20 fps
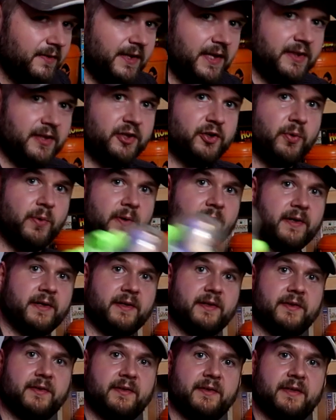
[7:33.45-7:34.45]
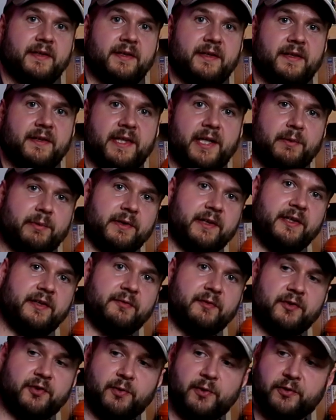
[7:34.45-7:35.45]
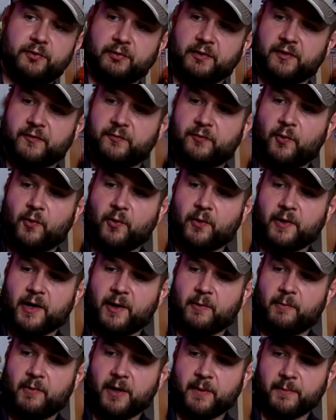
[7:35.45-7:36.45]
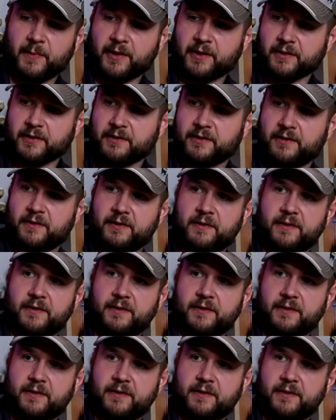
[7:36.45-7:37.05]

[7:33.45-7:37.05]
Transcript: than the toys they released for Toy Story 4 at Walmart.